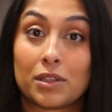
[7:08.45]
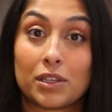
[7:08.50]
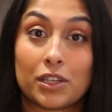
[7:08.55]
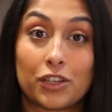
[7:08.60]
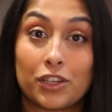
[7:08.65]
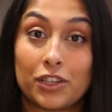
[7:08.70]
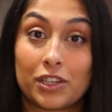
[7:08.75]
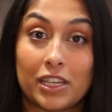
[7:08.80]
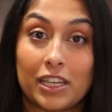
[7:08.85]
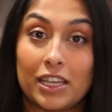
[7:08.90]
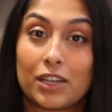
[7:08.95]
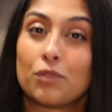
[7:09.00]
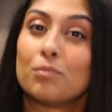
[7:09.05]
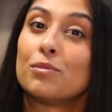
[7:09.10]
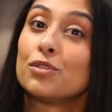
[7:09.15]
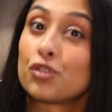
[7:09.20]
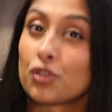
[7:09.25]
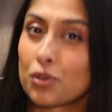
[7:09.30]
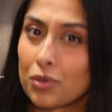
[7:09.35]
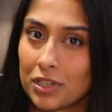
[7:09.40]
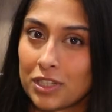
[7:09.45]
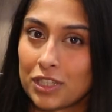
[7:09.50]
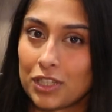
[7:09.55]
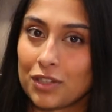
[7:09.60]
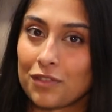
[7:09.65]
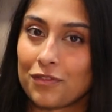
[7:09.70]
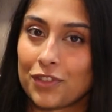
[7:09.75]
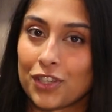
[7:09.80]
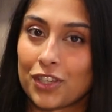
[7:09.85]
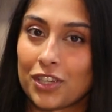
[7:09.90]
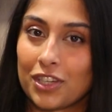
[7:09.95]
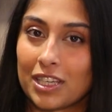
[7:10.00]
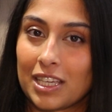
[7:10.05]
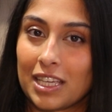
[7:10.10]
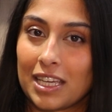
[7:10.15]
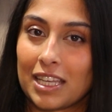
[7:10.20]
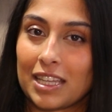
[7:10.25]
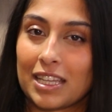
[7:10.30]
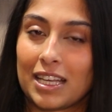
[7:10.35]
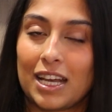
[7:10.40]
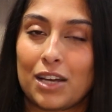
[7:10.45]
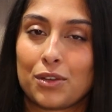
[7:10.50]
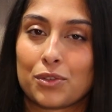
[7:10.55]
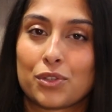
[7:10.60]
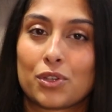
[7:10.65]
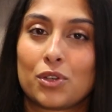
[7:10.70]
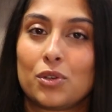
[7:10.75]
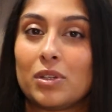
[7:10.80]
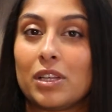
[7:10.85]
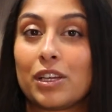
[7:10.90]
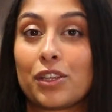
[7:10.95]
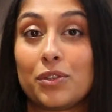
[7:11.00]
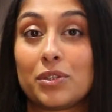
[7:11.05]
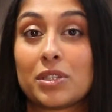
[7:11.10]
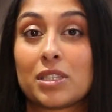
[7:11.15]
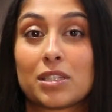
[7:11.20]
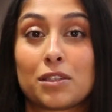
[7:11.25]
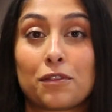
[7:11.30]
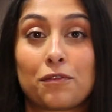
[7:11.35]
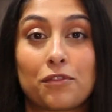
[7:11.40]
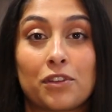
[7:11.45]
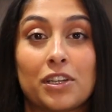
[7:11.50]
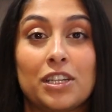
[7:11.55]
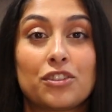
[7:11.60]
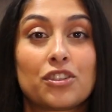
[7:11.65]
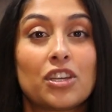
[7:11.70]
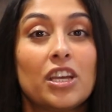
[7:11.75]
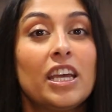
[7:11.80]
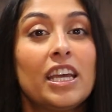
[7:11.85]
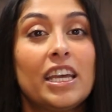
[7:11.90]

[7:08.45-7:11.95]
the cooking or majority of the cooking in the household that uses the fridge.